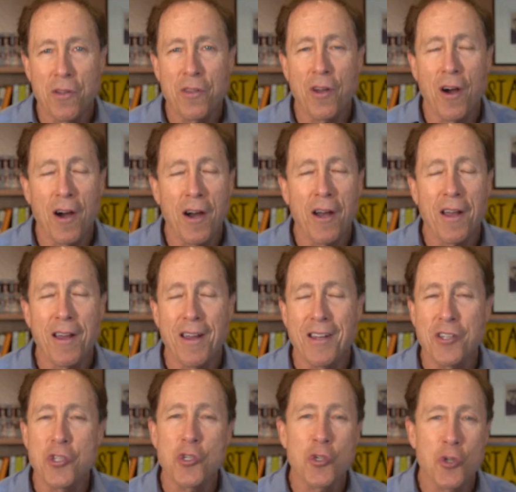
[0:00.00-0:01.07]
dog
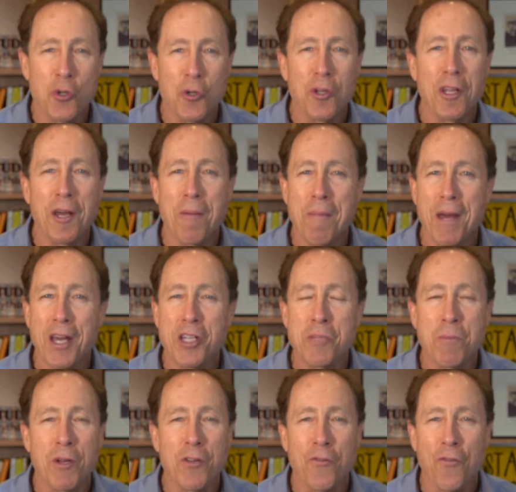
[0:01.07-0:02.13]
is truly a man's
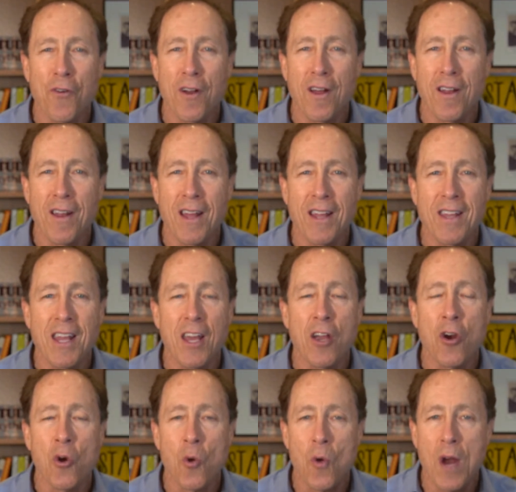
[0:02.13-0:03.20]
best friend, and they
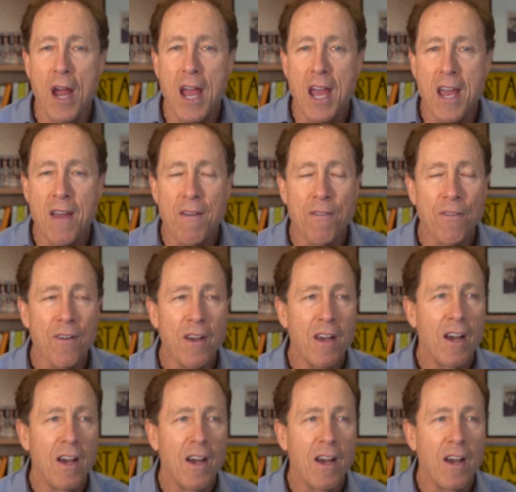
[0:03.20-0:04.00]
crave.